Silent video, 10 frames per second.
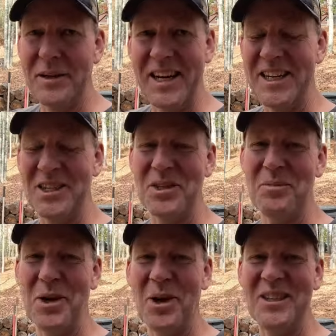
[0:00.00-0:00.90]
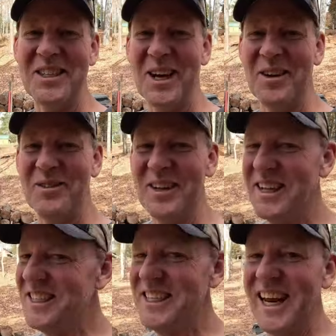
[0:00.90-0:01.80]
get into some yard stuff.
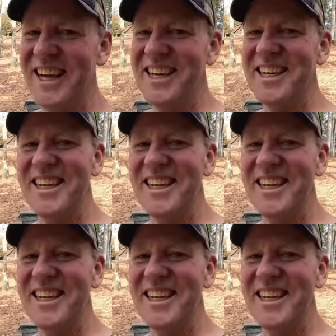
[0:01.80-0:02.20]
Let's get it.